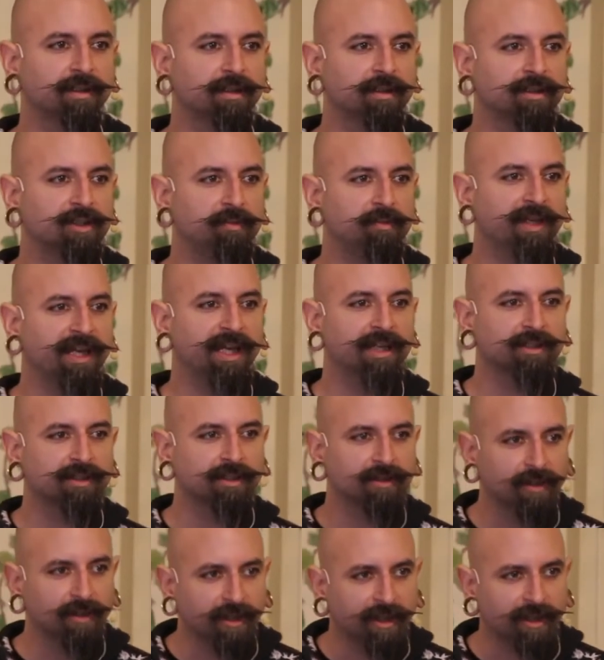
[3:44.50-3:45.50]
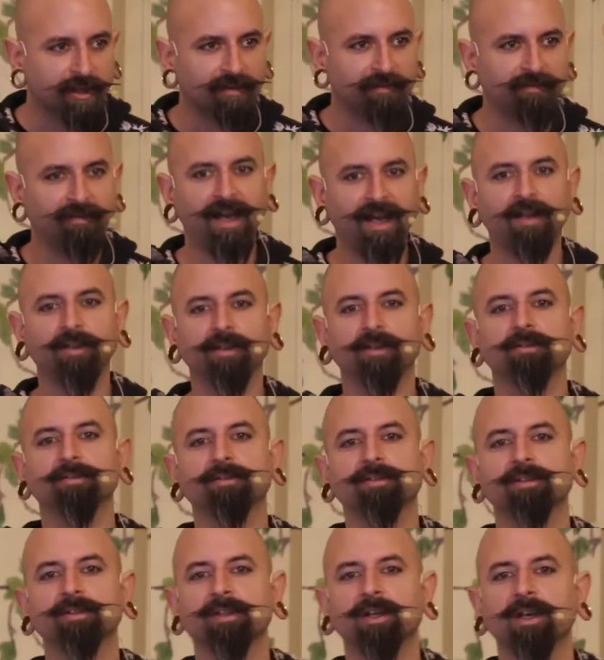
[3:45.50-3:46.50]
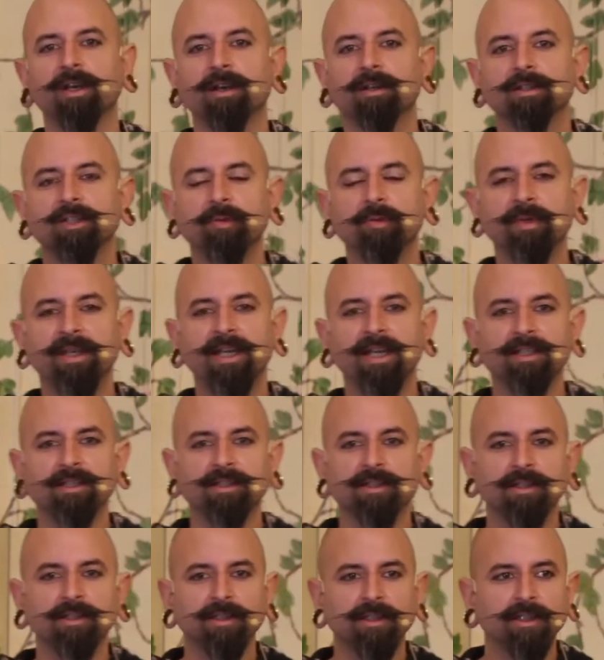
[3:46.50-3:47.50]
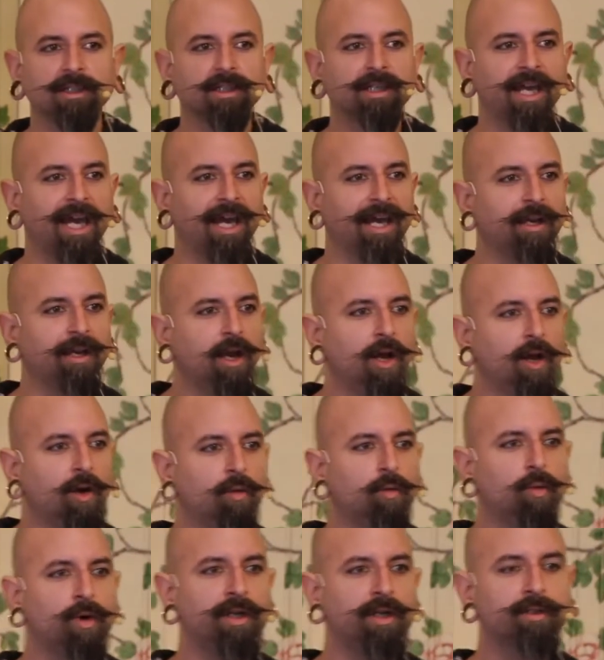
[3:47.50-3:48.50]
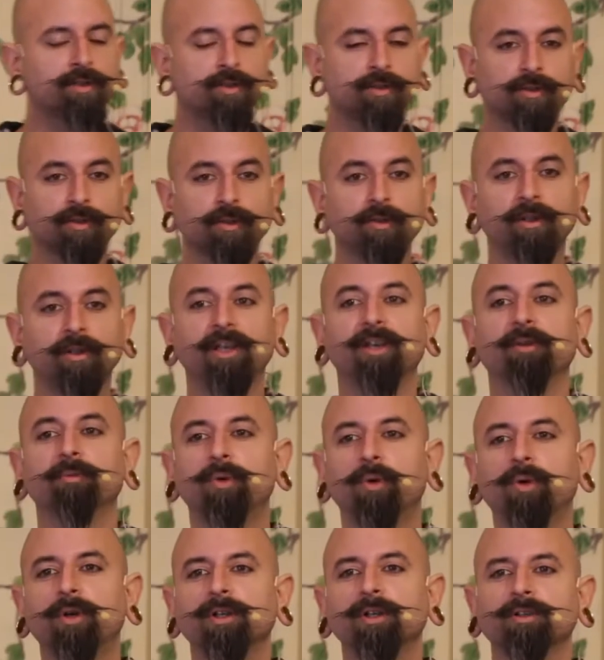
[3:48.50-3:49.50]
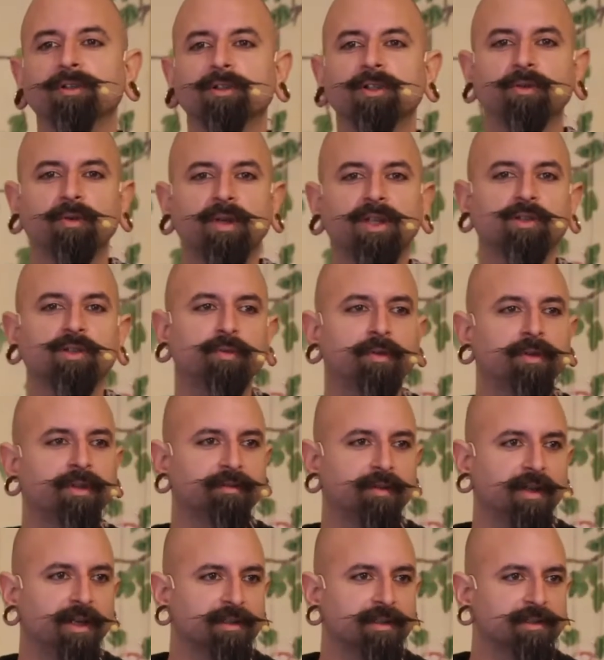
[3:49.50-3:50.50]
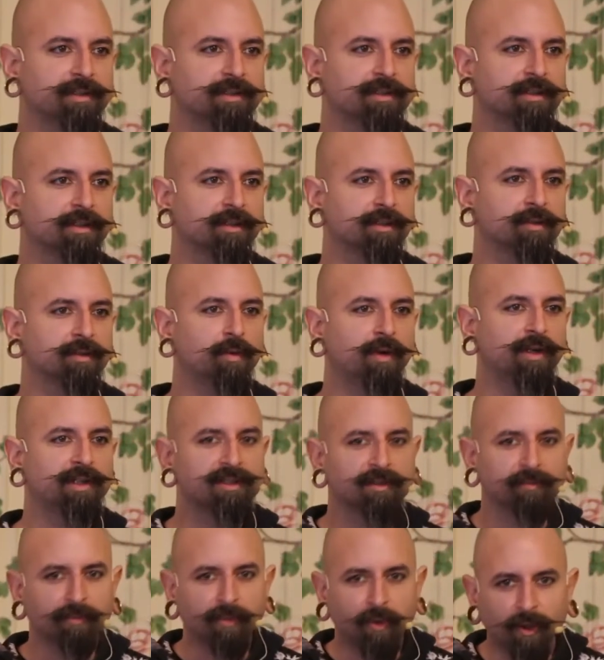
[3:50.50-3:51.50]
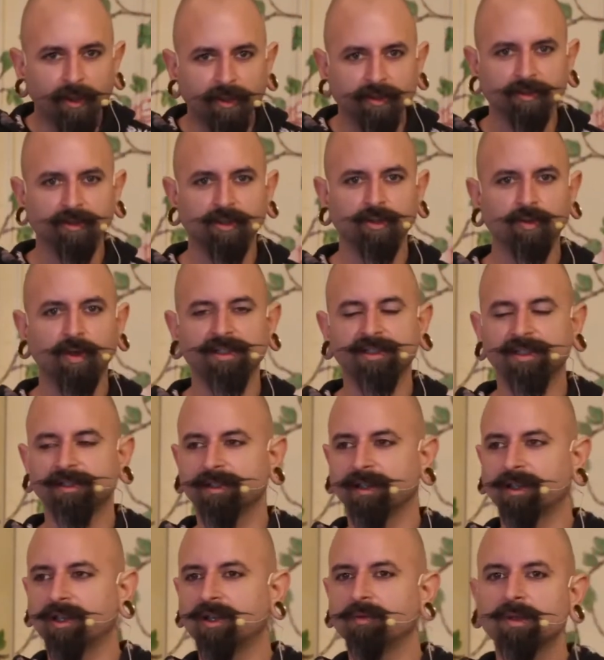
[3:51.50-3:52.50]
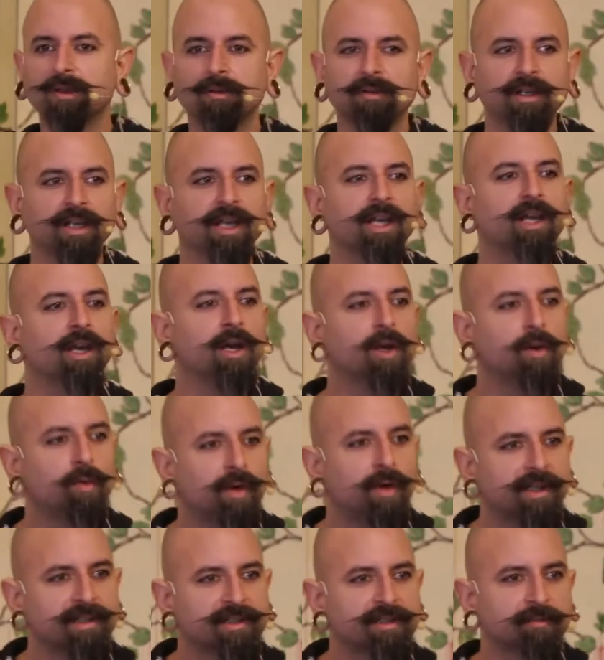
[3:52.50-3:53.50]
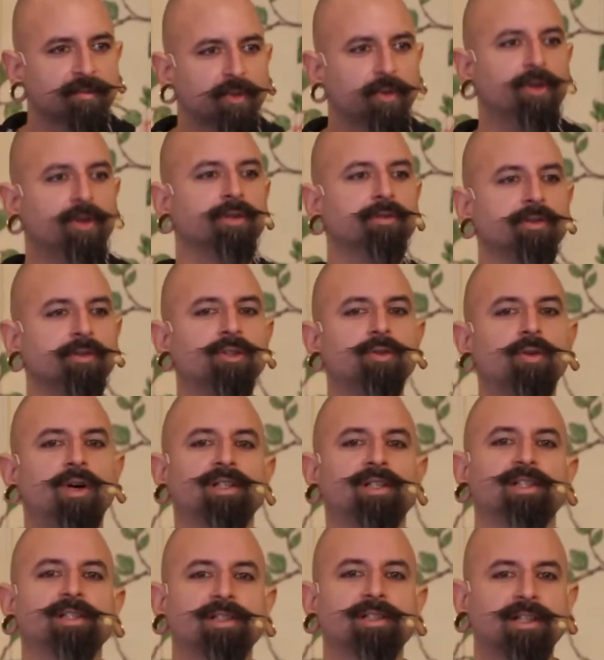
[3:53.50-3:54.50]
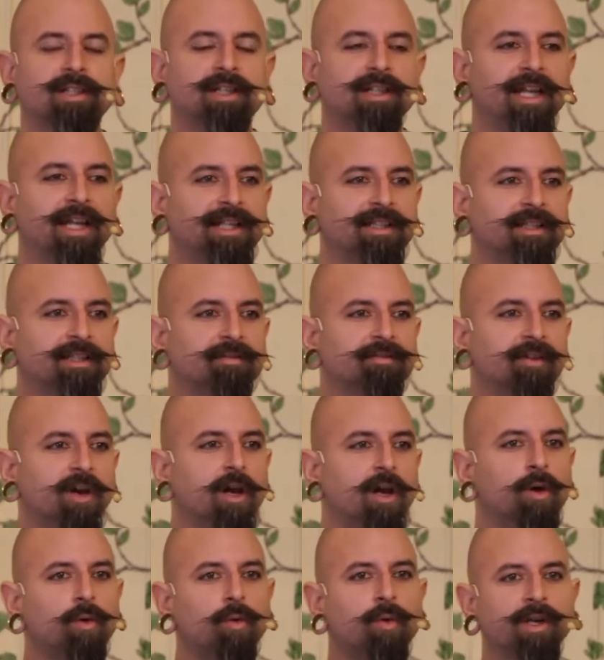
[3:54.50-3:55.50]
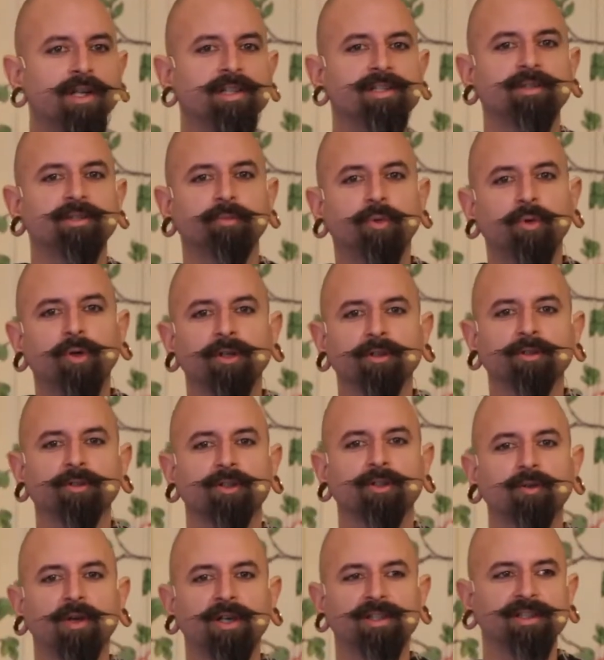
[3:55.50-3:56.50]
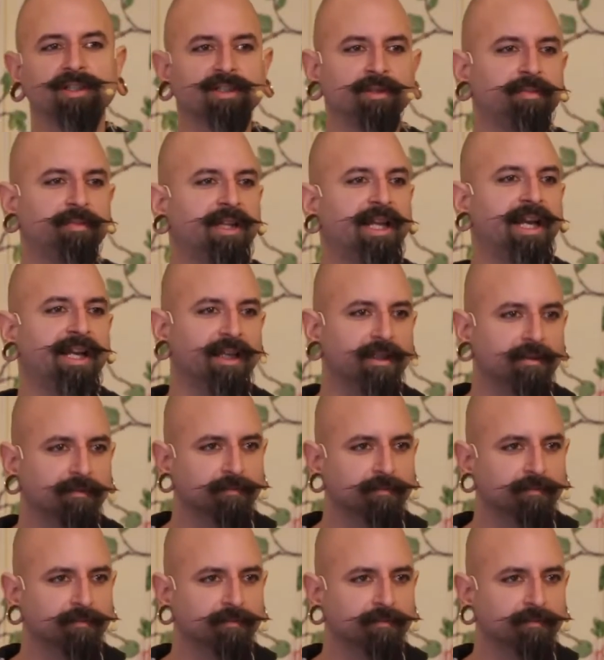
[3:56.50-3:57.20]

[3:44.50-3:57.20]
to begin to look at our values, to begin to look at what is truly important to each one of us, what is important to us as a community, what is important to us as a collective, what is important to us as a planet.